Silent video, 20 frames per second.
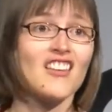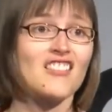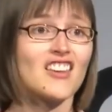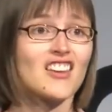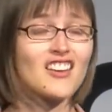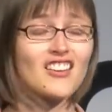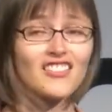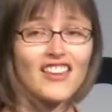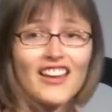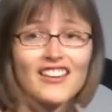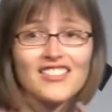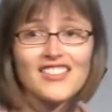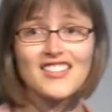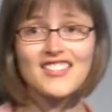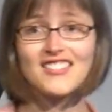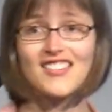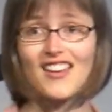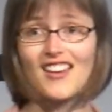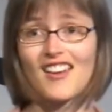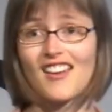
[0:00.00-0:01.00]
They collect
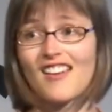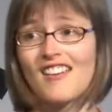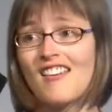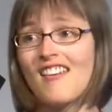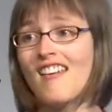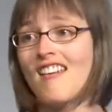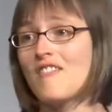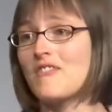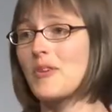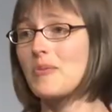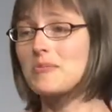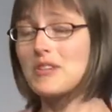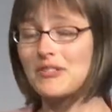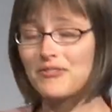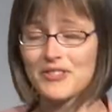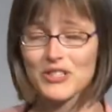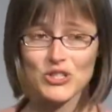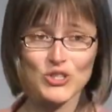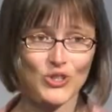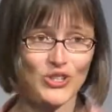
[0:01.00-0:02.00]
this data from
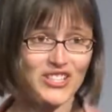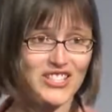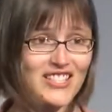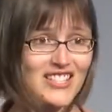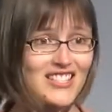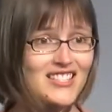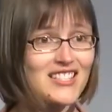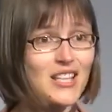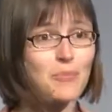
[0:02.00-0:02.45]
different sources.